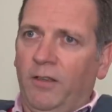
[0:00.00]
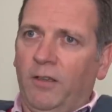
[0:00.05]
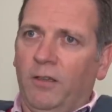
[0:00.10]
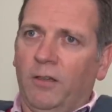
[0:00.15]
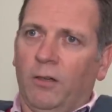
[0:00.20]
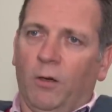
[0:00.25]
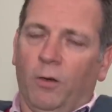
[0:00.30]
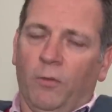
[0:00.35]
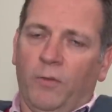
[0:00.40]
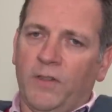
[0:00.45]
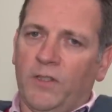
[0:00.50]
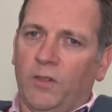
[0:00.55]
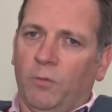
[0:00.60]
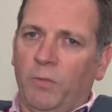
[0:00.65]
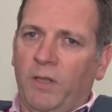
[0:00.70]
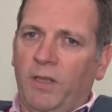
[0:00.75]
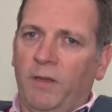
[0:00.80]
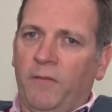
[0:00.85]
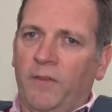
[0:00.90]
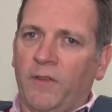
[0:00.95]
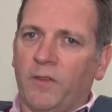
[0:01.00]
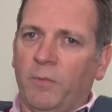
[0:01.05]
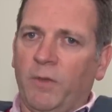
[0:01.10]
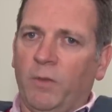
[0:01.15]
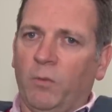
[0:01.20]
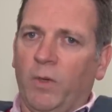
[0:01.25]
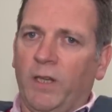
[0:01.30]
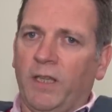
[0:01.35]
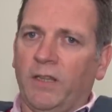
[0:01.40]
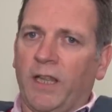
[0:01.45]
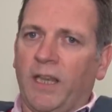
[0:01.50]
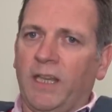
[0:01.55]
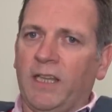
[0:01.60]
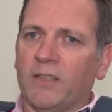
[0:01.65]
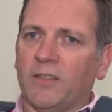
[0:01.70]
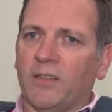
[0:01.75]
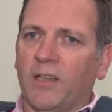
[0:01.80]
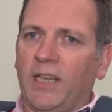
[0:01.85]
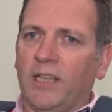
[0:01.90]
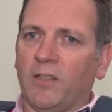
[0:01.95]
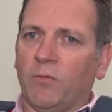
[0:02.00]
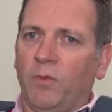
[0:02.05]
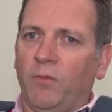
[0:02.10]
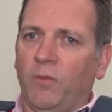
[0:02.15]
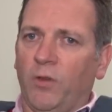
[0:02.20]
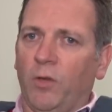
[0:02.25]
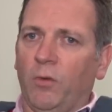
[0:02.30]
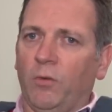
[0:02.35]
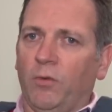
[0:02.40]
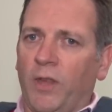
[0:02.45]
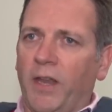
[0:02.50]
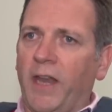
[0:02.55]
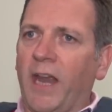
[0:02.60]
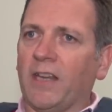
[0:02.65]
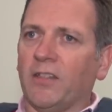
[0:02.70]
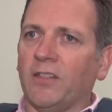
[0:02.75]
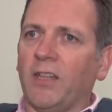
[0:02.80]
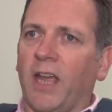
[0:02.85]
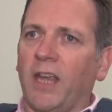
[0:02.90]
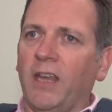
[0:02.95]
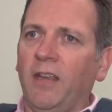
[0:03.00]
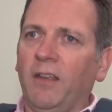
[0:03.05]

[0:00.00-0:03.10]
or if it's midweek, then it's reviewed the next day.